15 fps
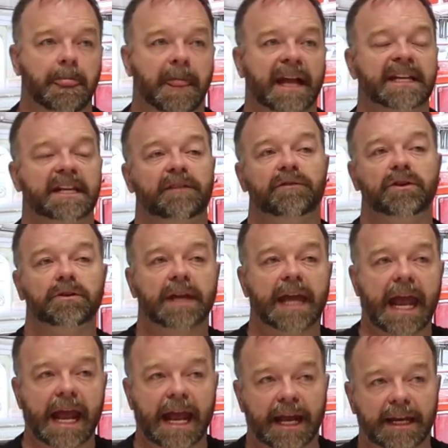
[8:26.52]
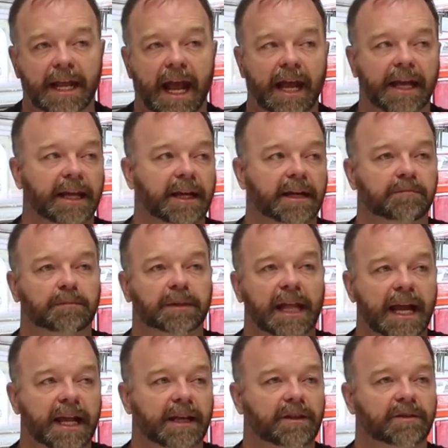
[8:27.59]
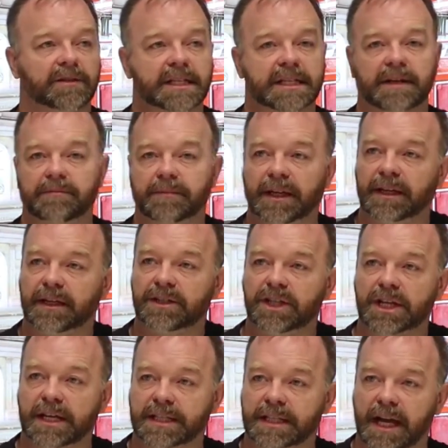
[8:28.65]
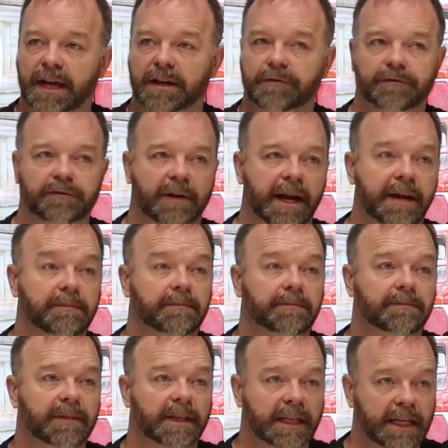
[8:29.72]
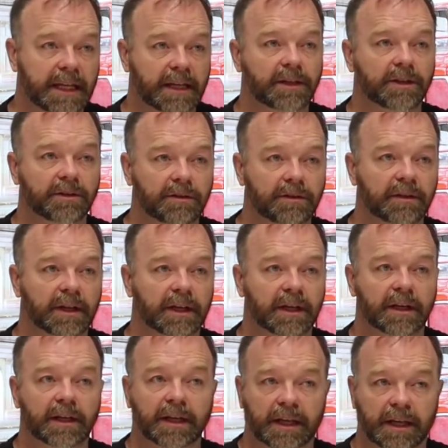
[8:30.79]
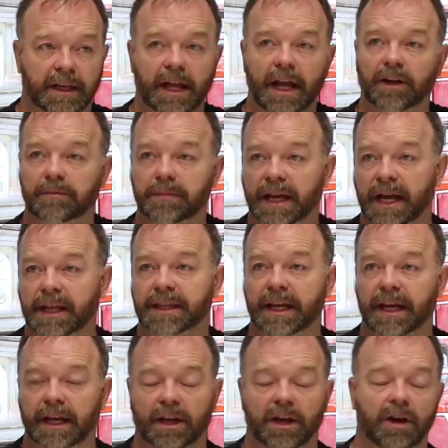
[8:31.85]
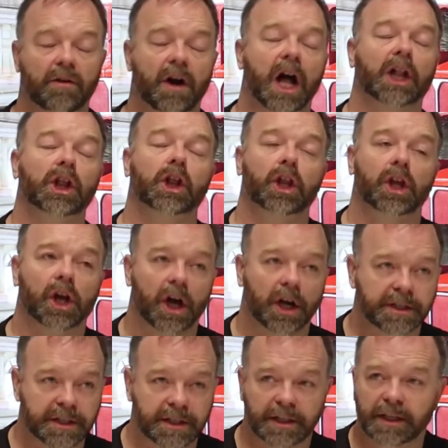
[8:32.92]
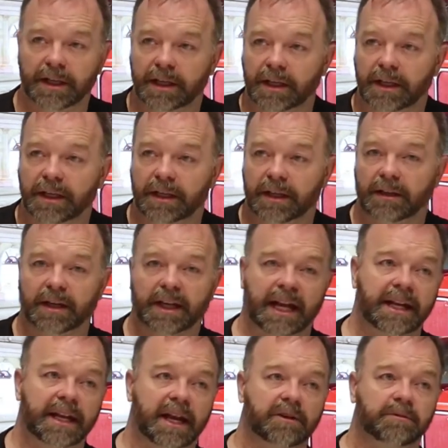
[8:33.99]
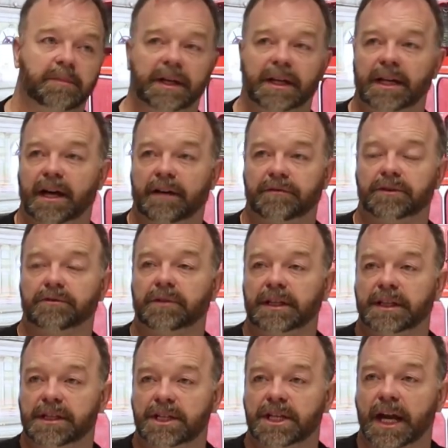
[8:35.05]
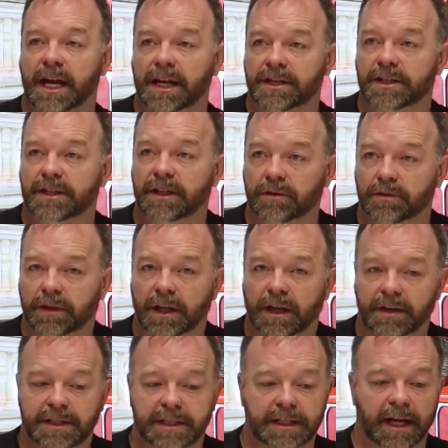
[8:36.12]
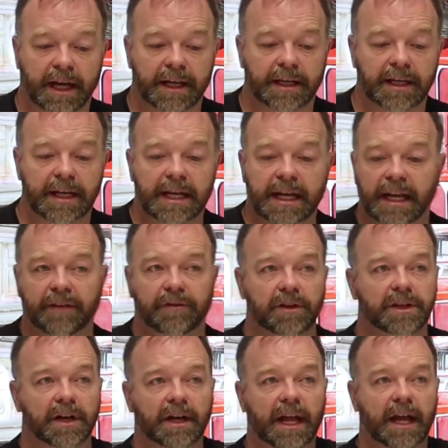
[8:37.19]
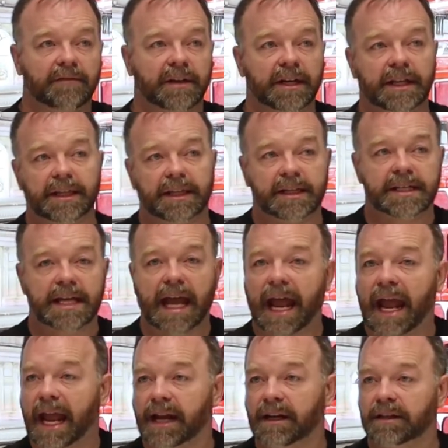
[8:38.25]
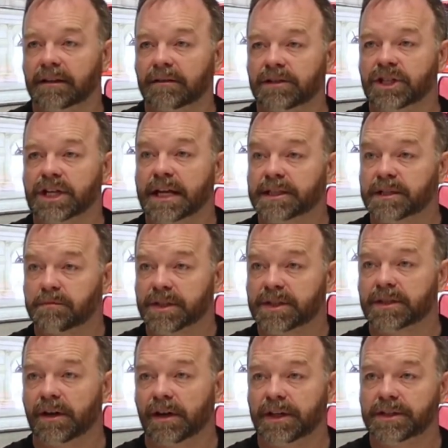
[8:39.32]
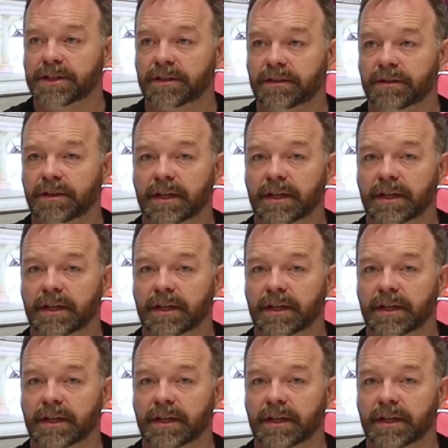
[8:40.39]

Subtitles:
and if you can, hanging a blanket on something just out of frame near you can help cut the echo a lot. Like, and that'll be enough to really change the audio state. If you don't have anything to hang just beside you,